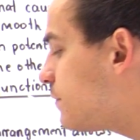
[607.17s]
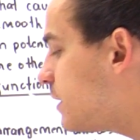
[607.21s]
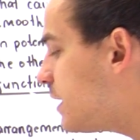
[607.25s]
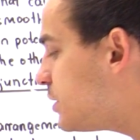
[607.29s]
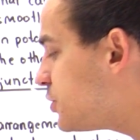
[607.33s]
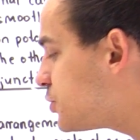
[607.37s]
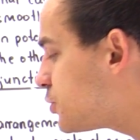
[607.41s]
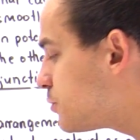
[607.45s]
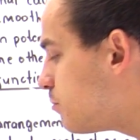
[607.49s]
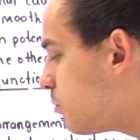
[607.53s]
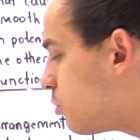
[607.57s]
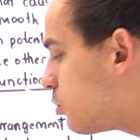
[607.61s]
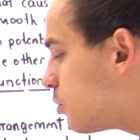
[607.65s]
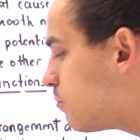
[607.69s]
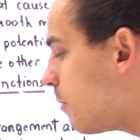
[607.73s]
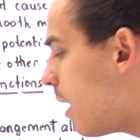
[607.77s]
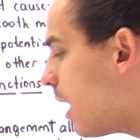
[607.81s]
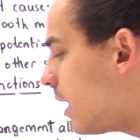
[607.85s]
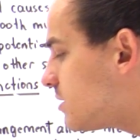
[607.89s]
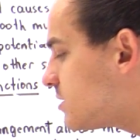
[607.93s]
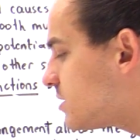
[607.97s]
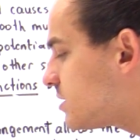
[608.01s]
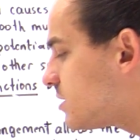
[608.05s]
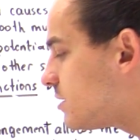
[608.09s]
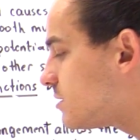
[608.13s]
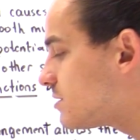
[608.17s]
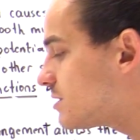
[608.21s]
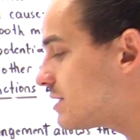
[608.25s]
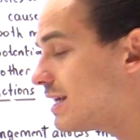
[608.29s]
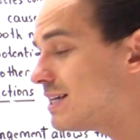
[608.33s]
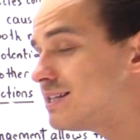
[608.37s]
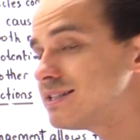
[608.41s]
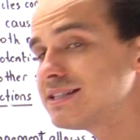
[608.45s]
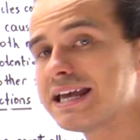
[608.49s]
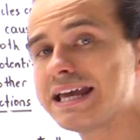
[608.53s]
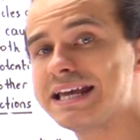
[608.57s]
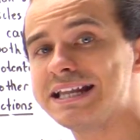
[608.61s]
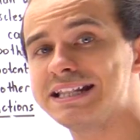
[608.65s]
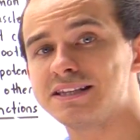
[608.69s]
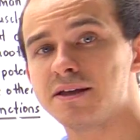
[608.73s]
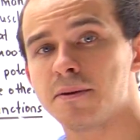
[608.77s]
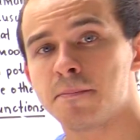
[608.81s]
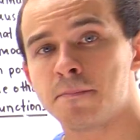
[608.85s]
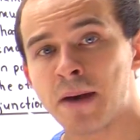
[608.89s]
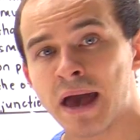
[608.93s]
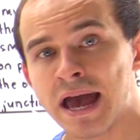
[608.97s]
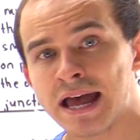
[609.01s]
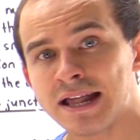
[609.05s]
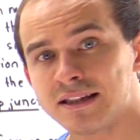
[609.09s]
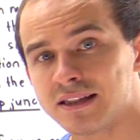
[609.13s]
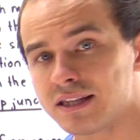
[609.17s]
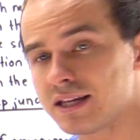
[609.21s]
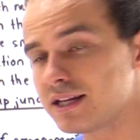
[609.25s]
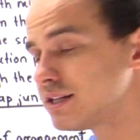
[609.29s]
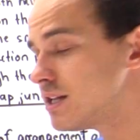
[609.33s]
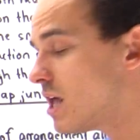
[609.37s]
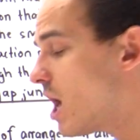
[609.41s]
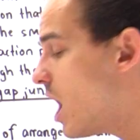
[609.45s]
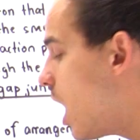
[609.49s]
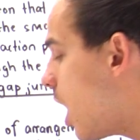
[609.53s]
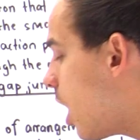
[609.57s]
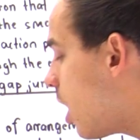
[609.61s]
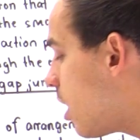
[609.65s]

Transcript: these smooth muscles is independent